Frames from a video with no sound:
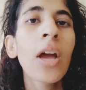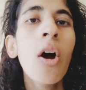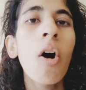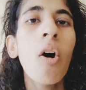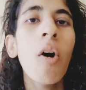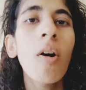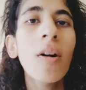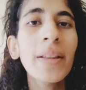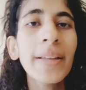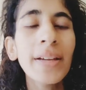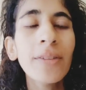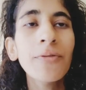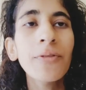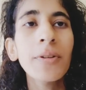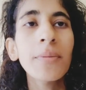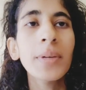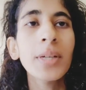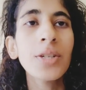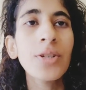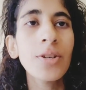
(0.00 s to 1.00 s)
all the
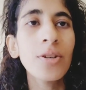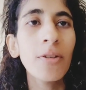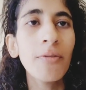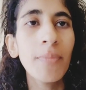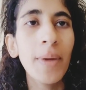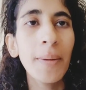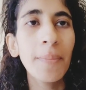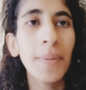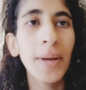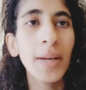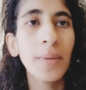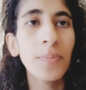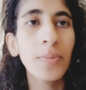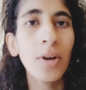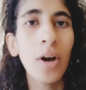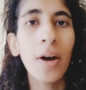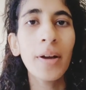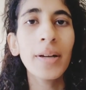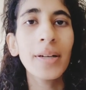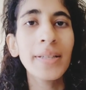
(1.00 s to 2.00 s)
information of my paid
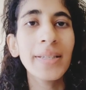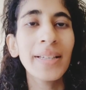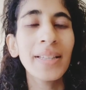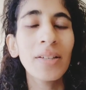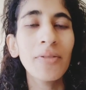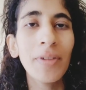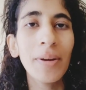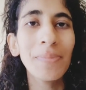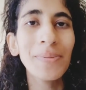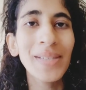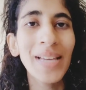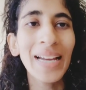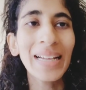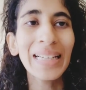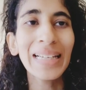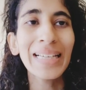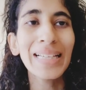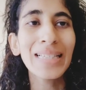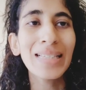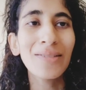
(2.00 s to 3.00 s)
products and the website
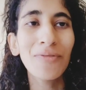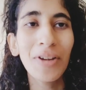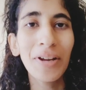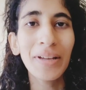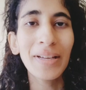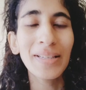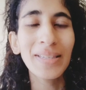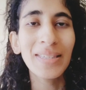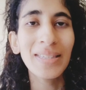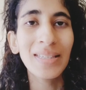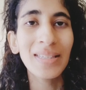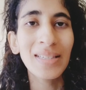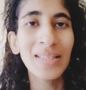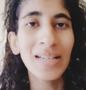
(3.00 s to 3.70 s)
links and various